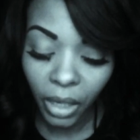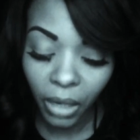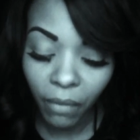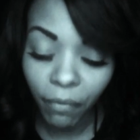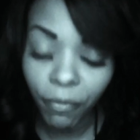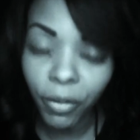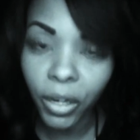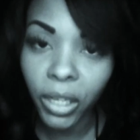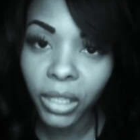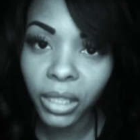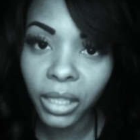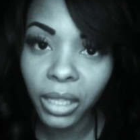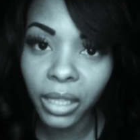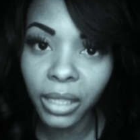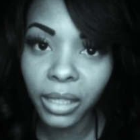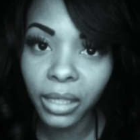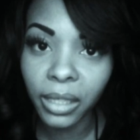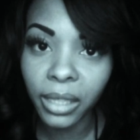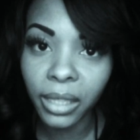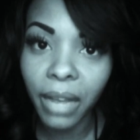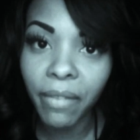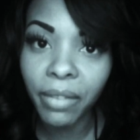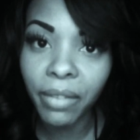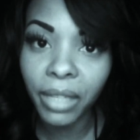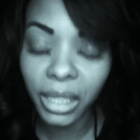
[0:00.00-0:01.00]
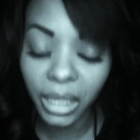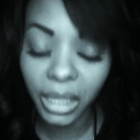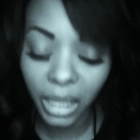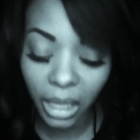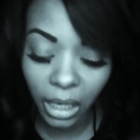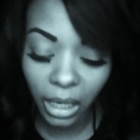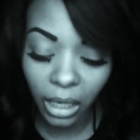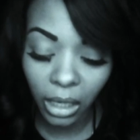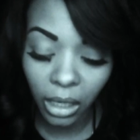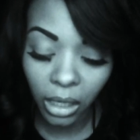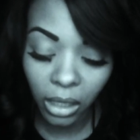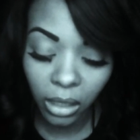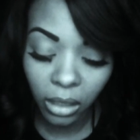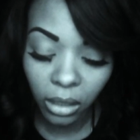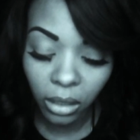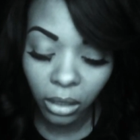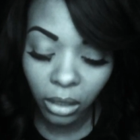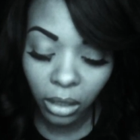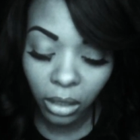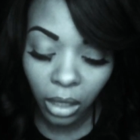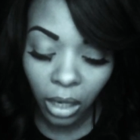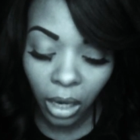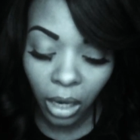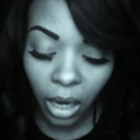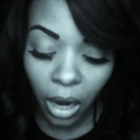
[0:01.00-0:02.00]
Verse 17.
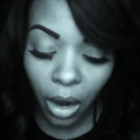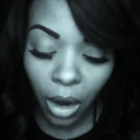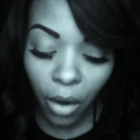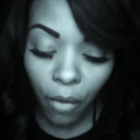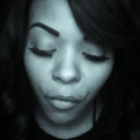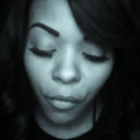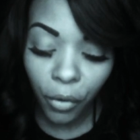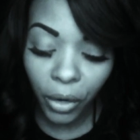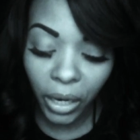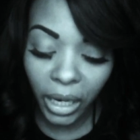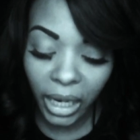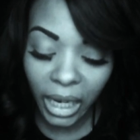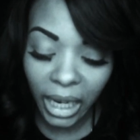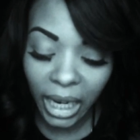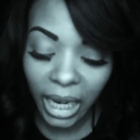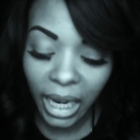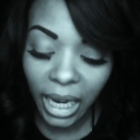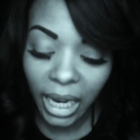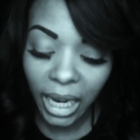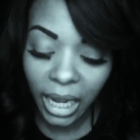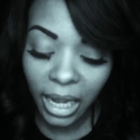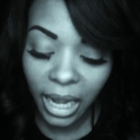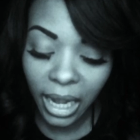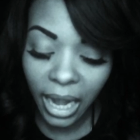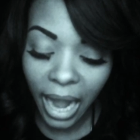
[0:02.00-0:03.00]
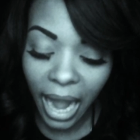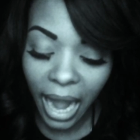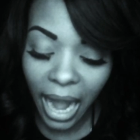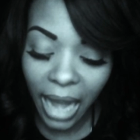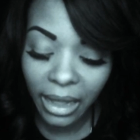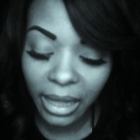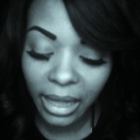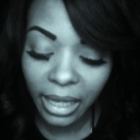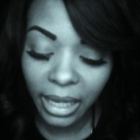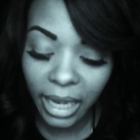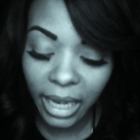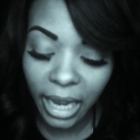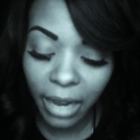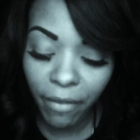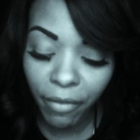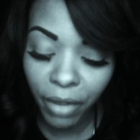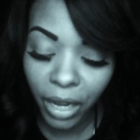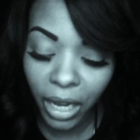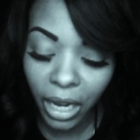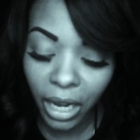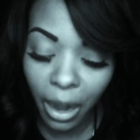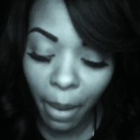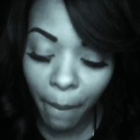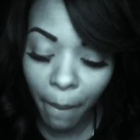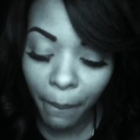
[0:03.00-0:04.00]
For he hath
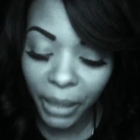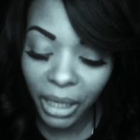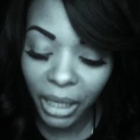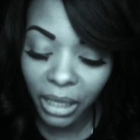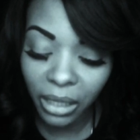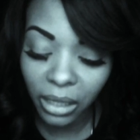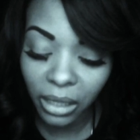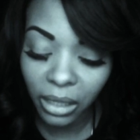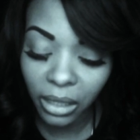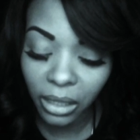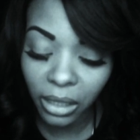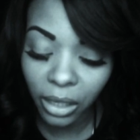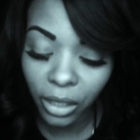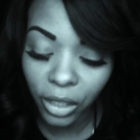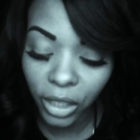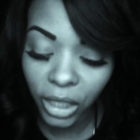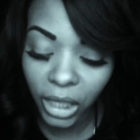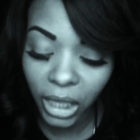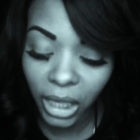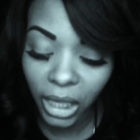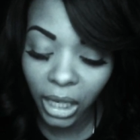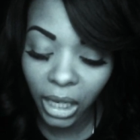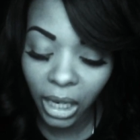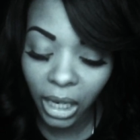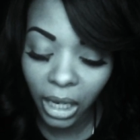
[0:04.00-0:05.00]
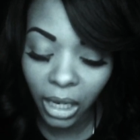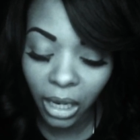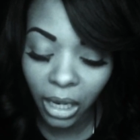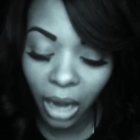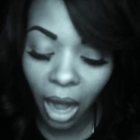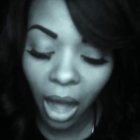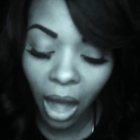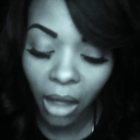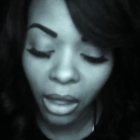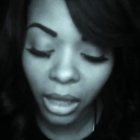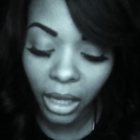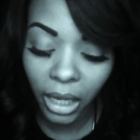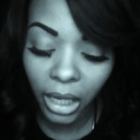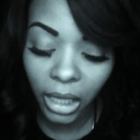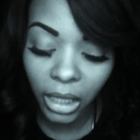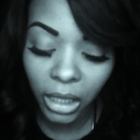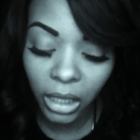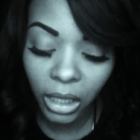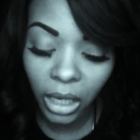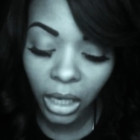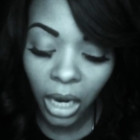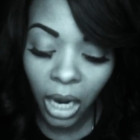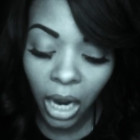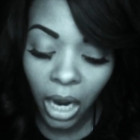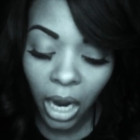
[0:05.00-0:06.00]
given me certain knowledge
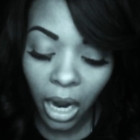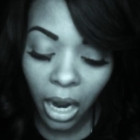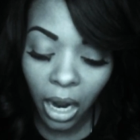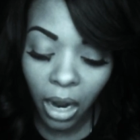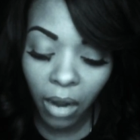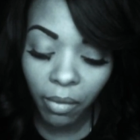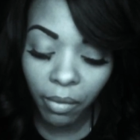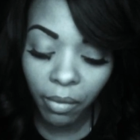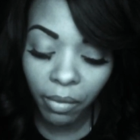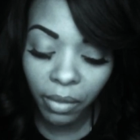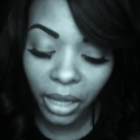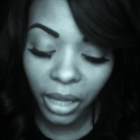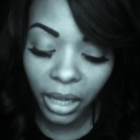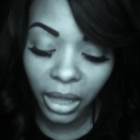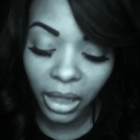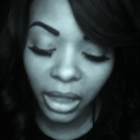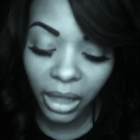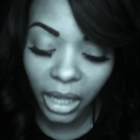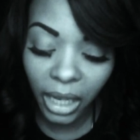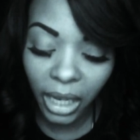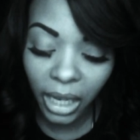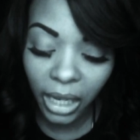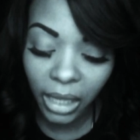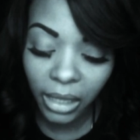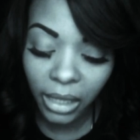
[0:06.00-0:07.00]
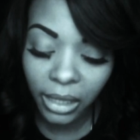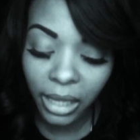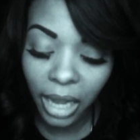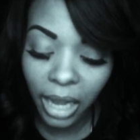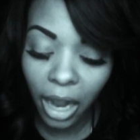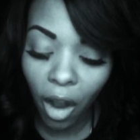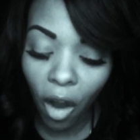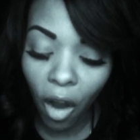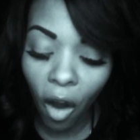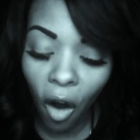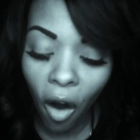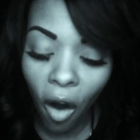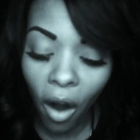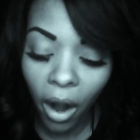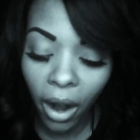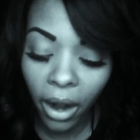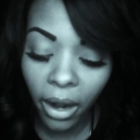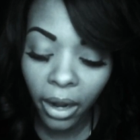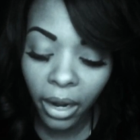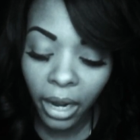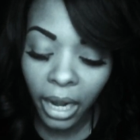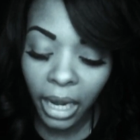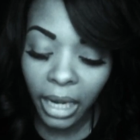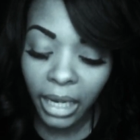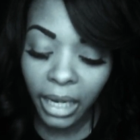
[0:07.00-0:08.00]
of the things that
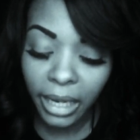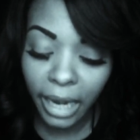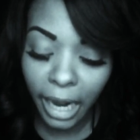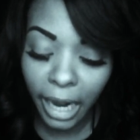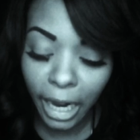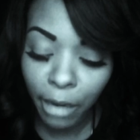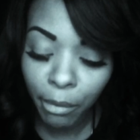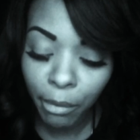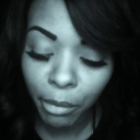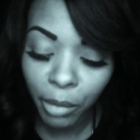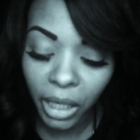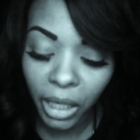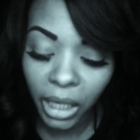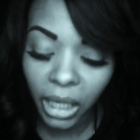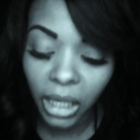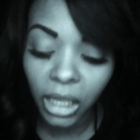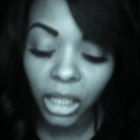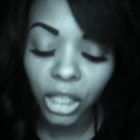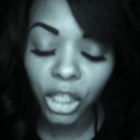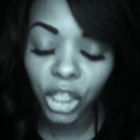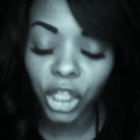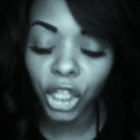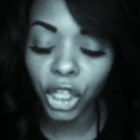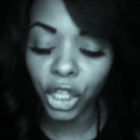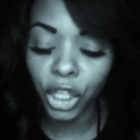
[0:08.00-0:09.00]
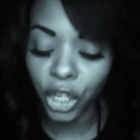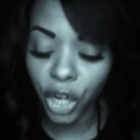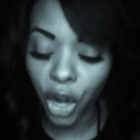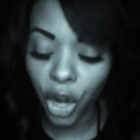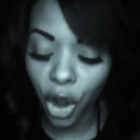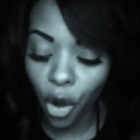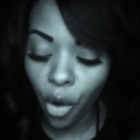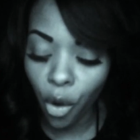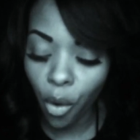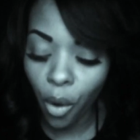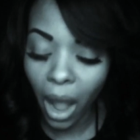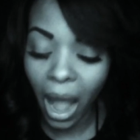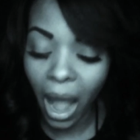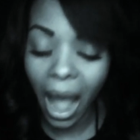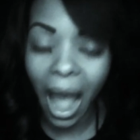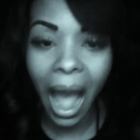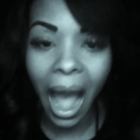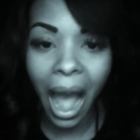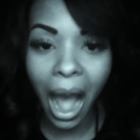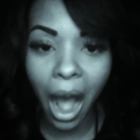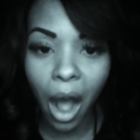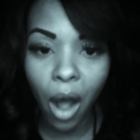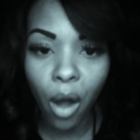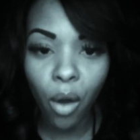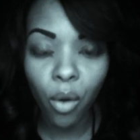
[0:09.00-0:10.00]
are, namely, to know
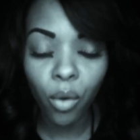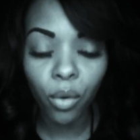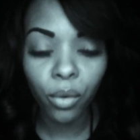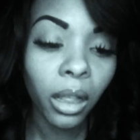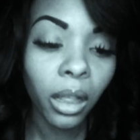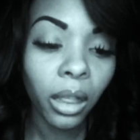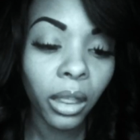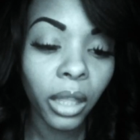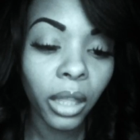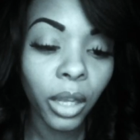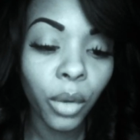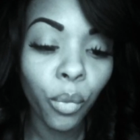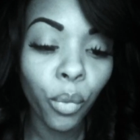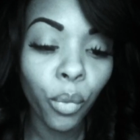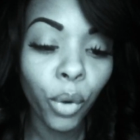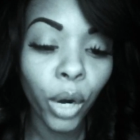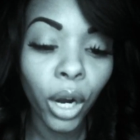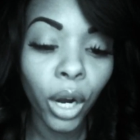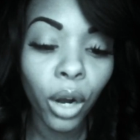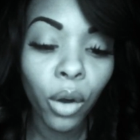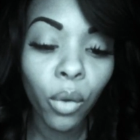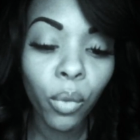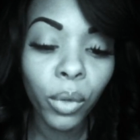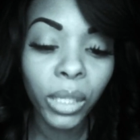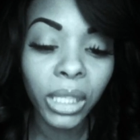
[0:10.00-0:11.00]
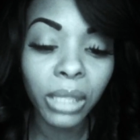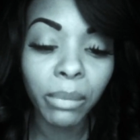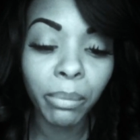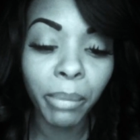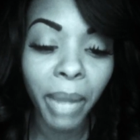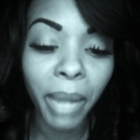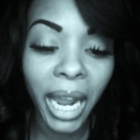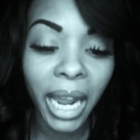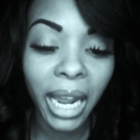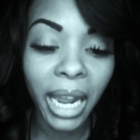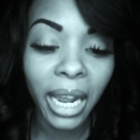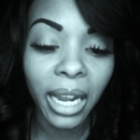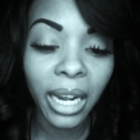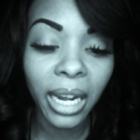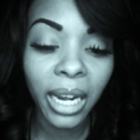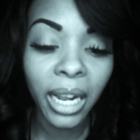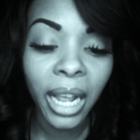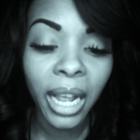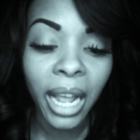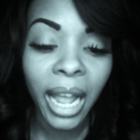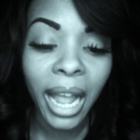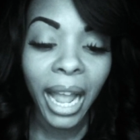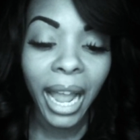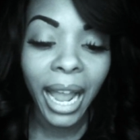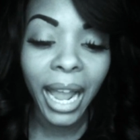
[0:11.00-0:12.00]
how the world was made,
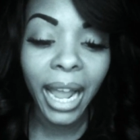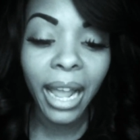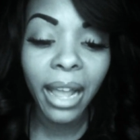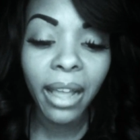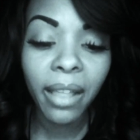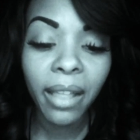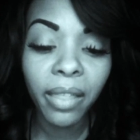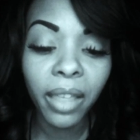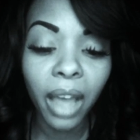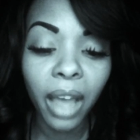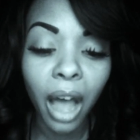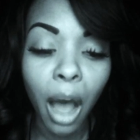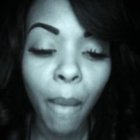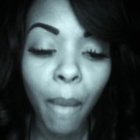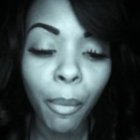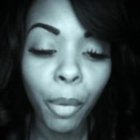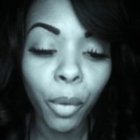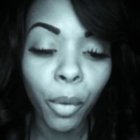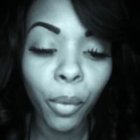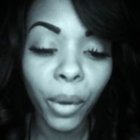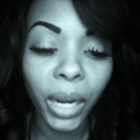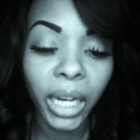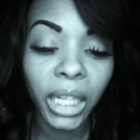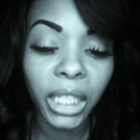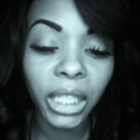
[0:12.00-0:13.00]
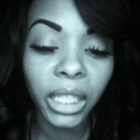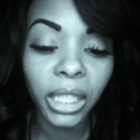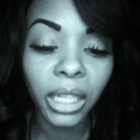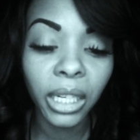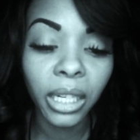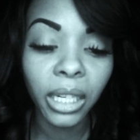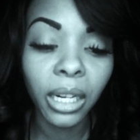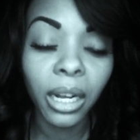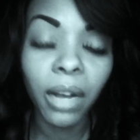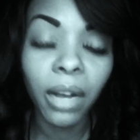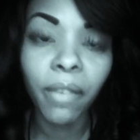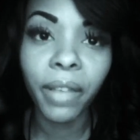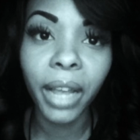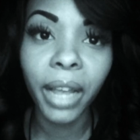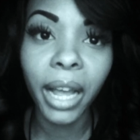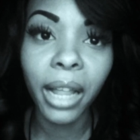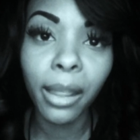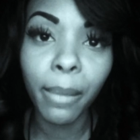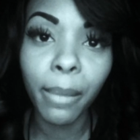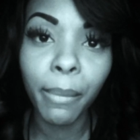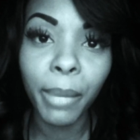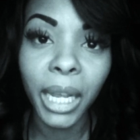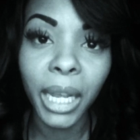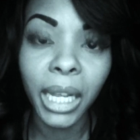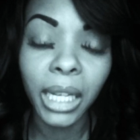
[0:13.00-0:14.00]
and the operation of
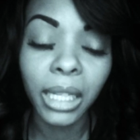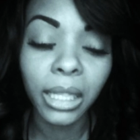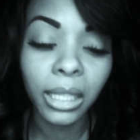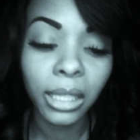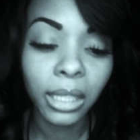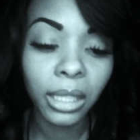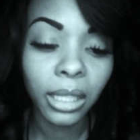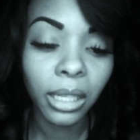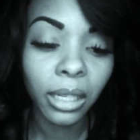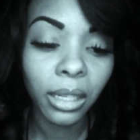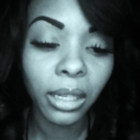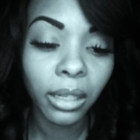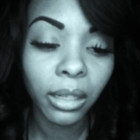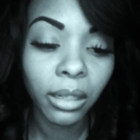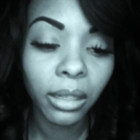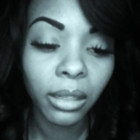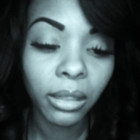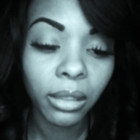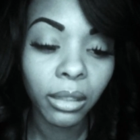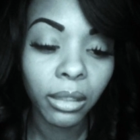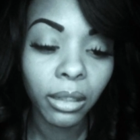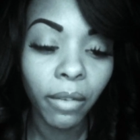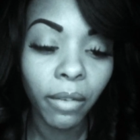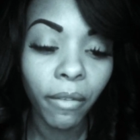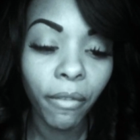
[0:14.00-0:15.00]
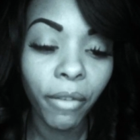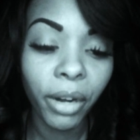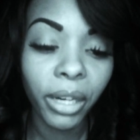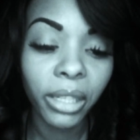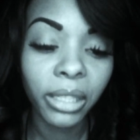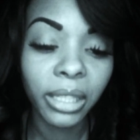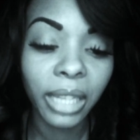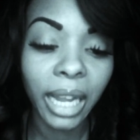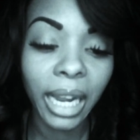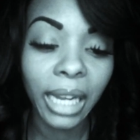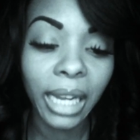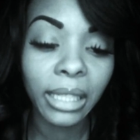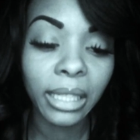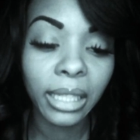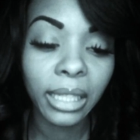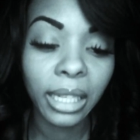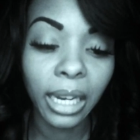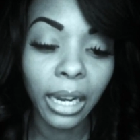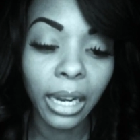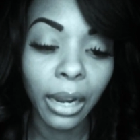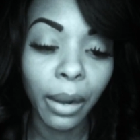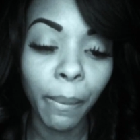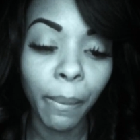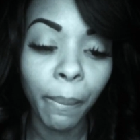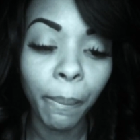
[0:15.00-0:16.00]
elements. Verse
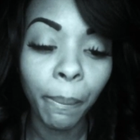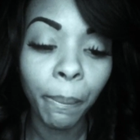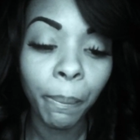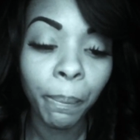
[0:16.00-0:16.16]
18.